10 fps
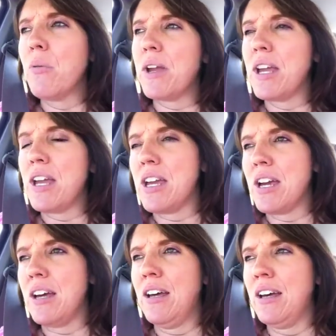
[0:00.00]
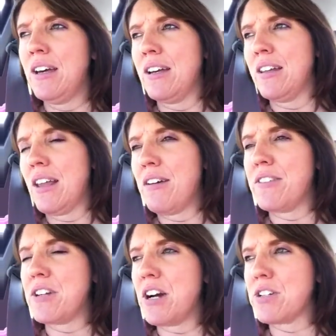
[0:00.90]
we
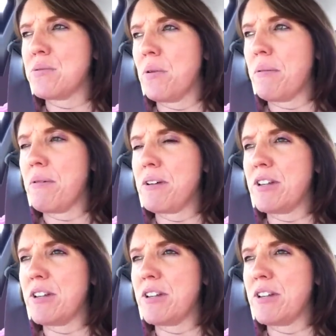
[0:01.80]
left the doctor's appointment,